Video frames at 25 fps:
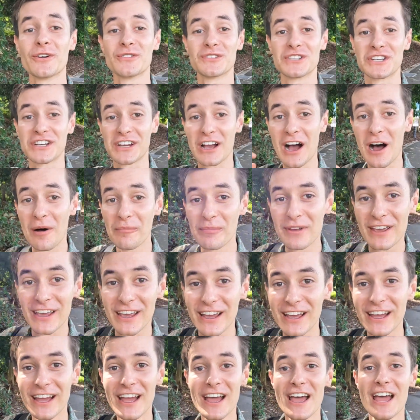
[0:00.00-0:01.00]
to come
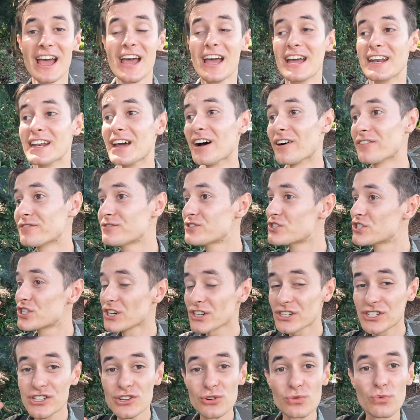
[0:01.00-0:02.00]
here. Now I've
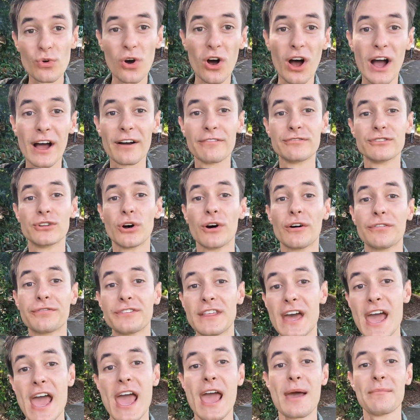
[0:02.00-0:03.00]
just arrived off the
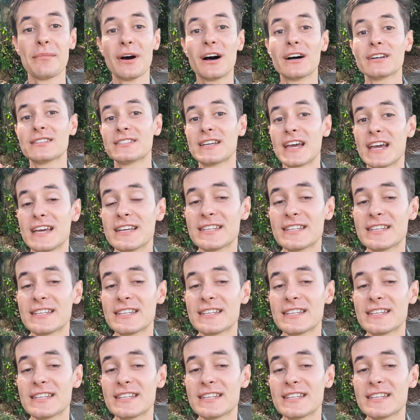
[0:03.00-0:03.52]
MRT